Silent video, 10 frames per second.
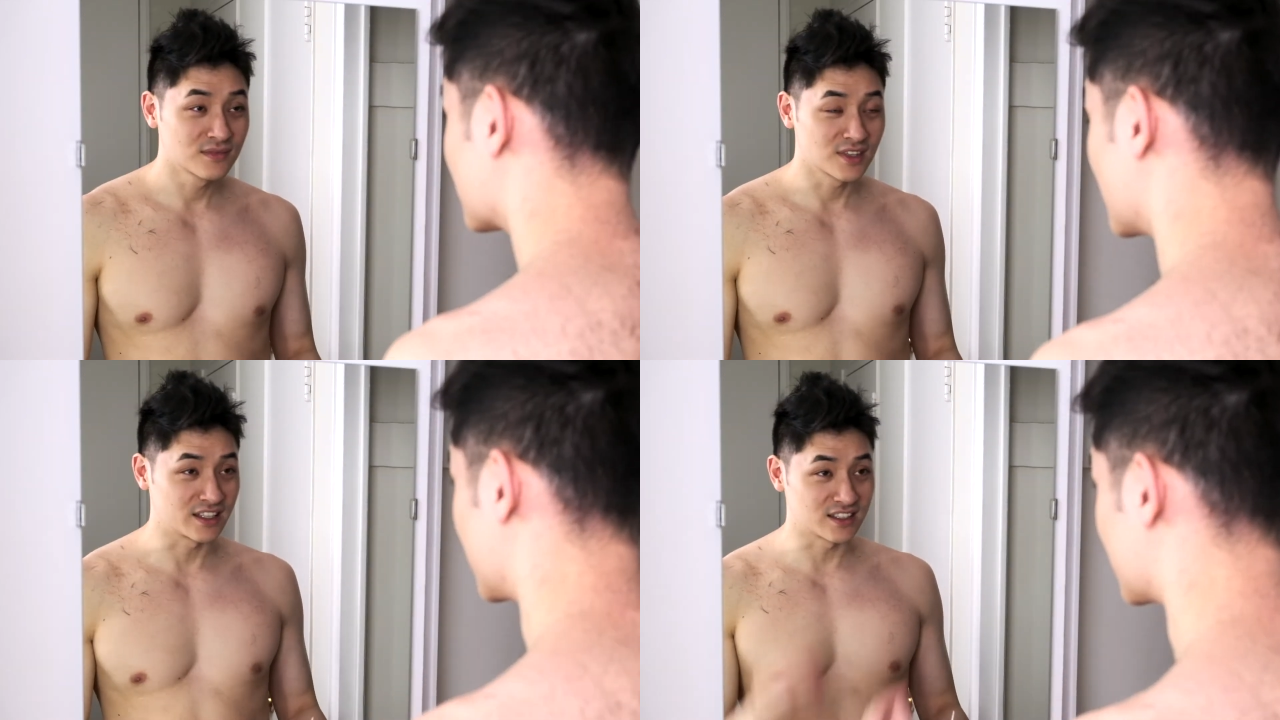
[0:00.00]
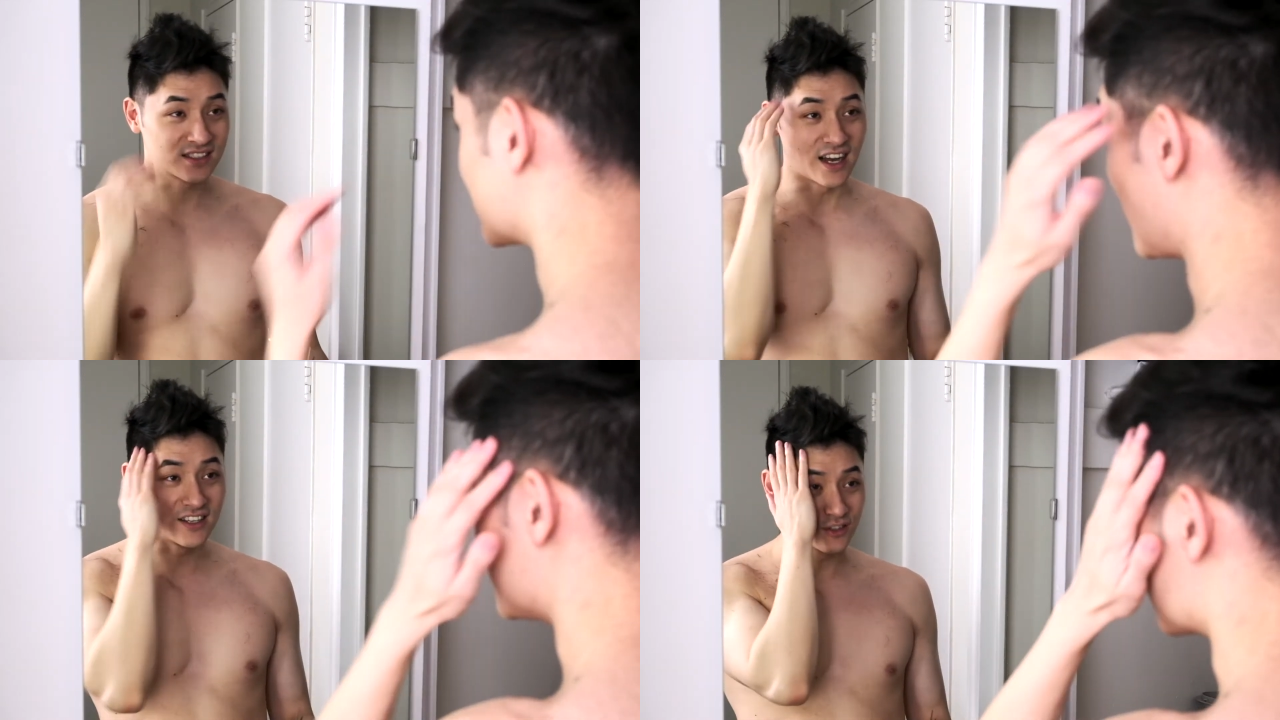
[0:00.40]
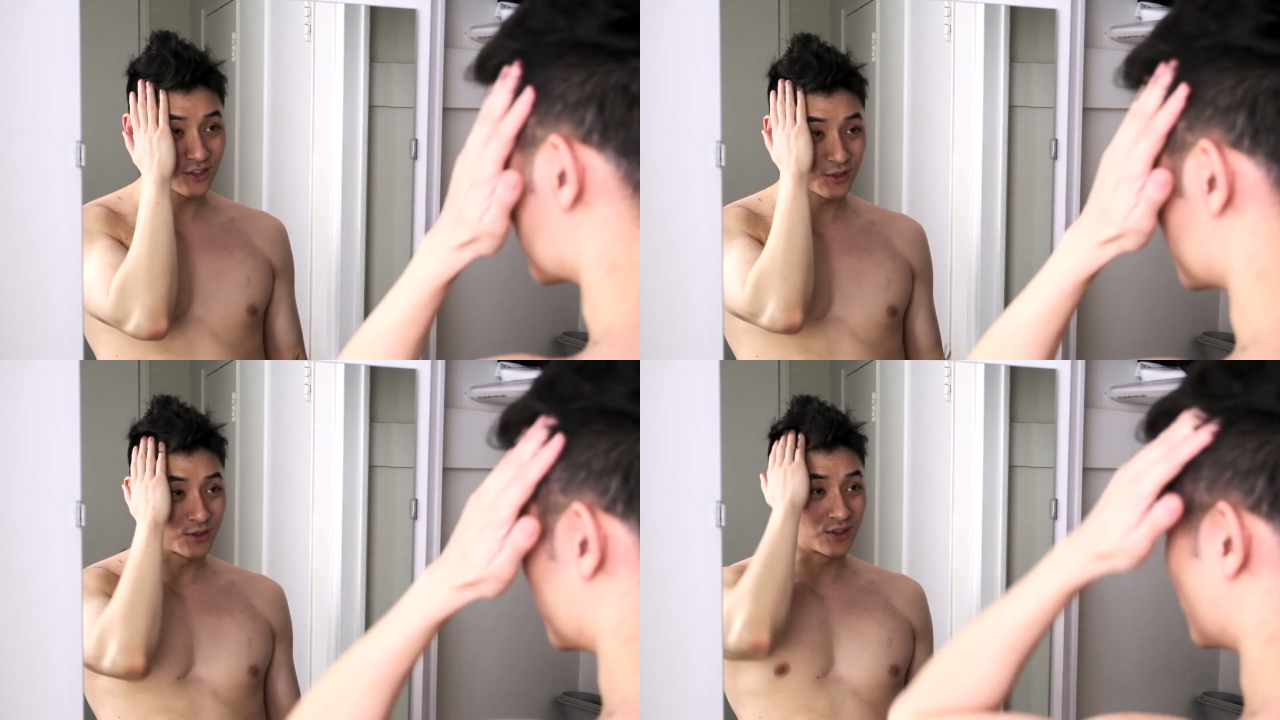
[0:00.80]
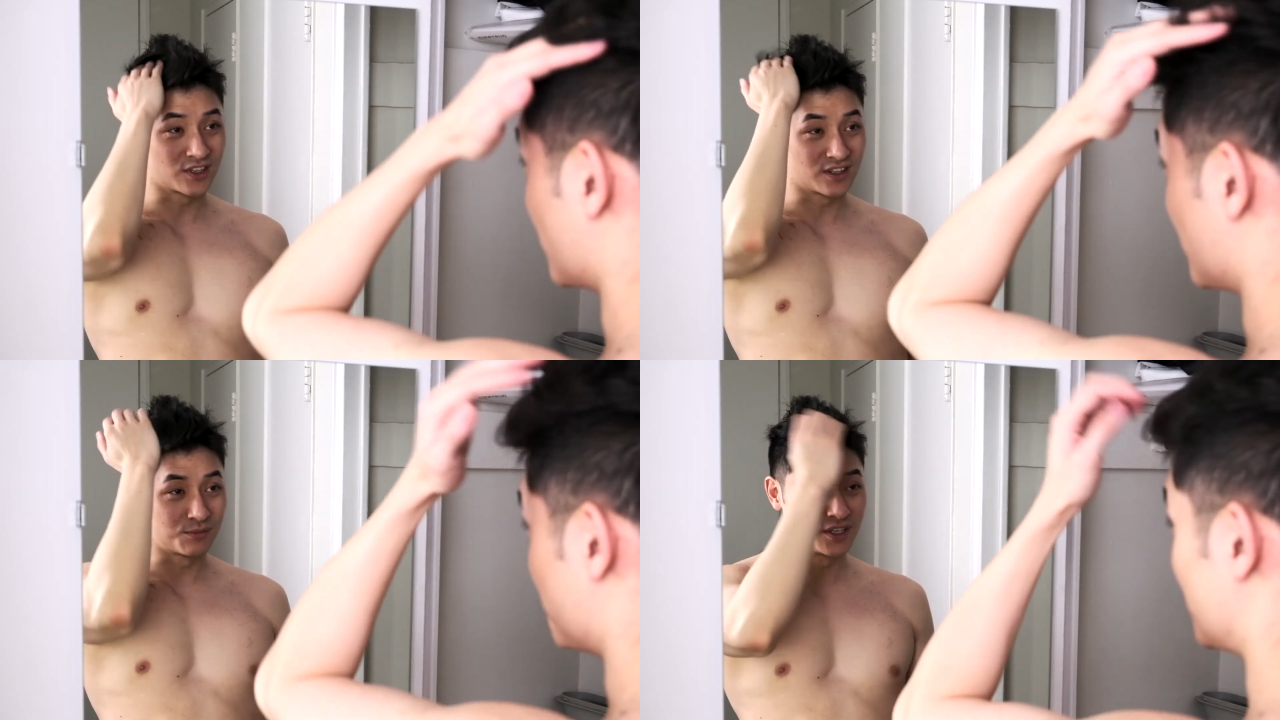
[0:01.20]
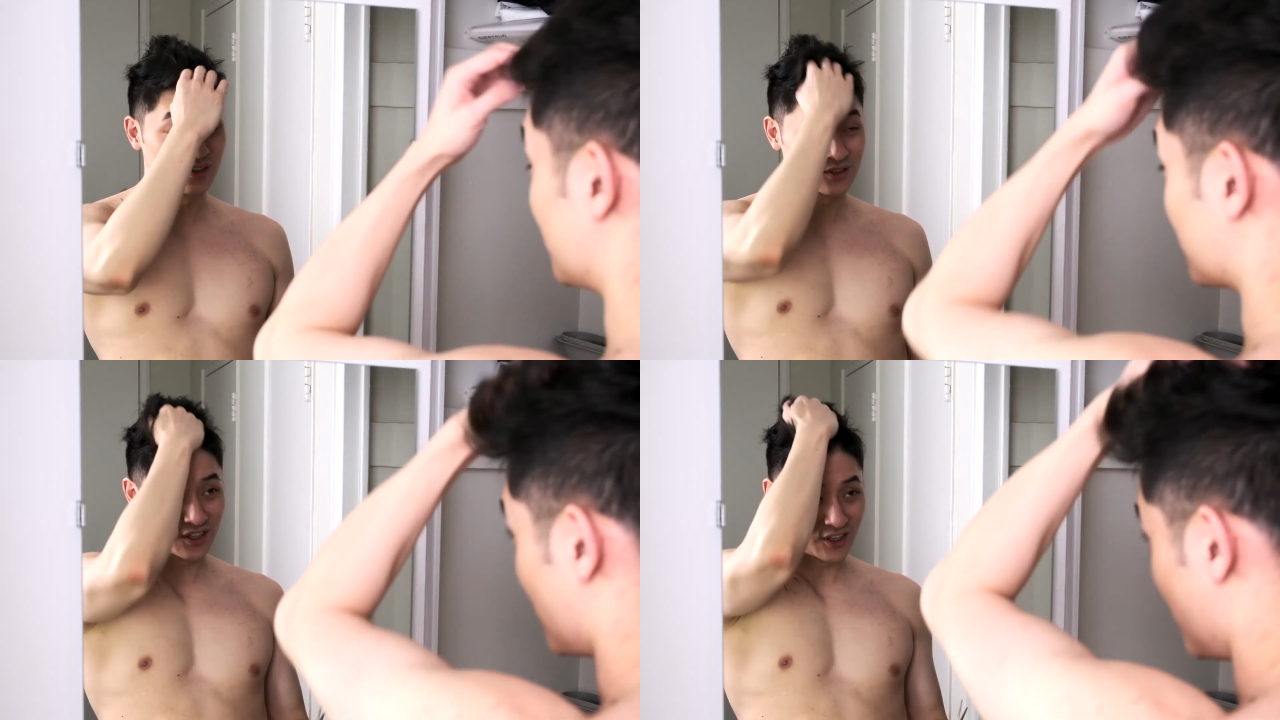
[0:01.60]
Like, the sides are shorter and the
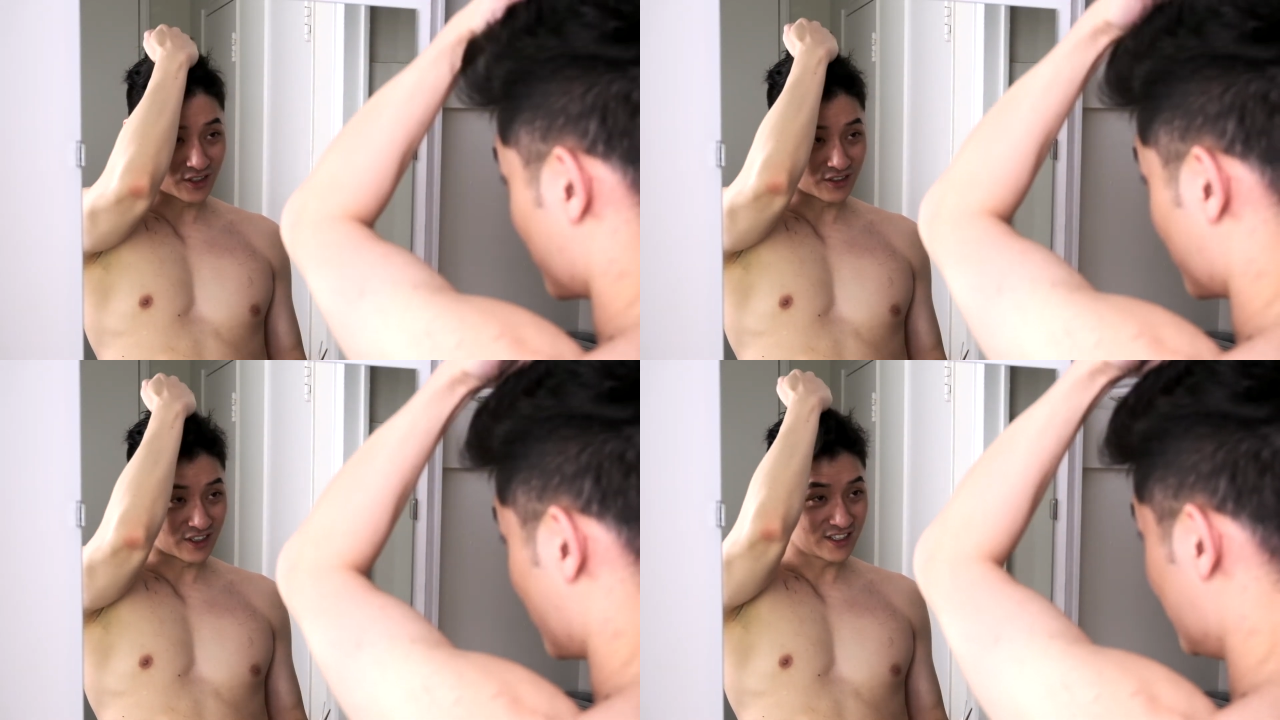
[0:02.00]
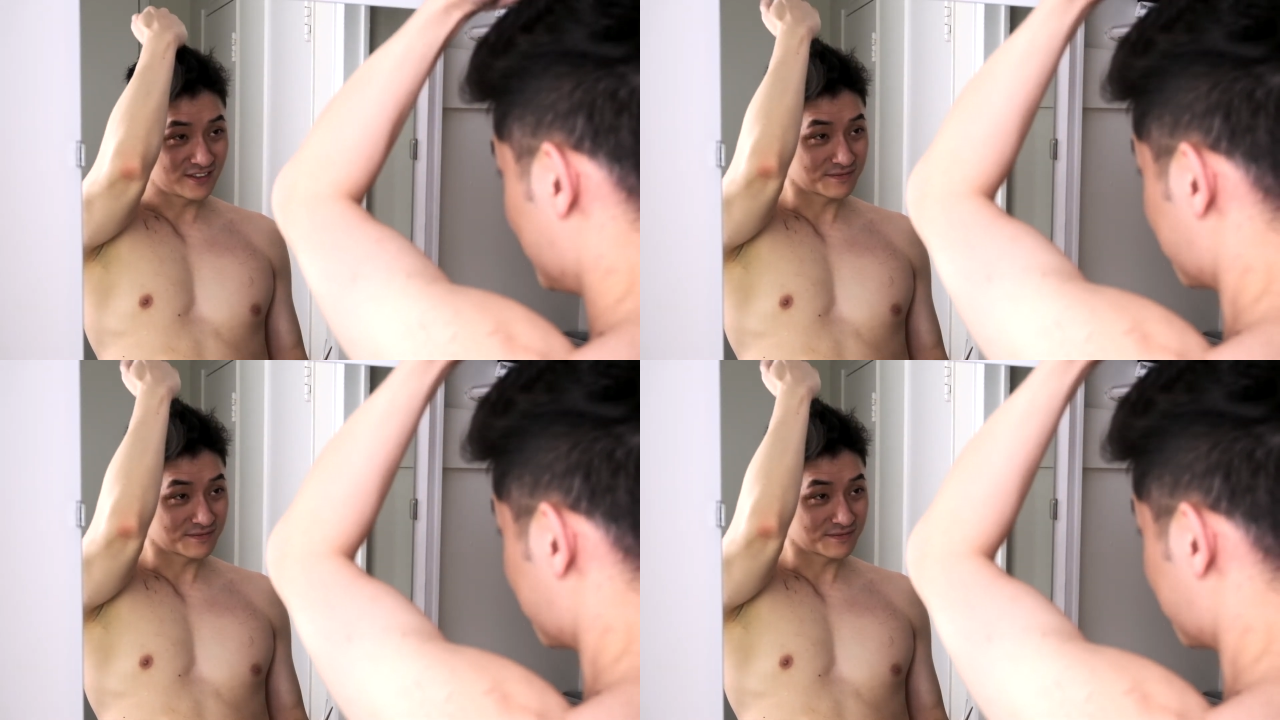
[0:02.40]
middle is longer, right?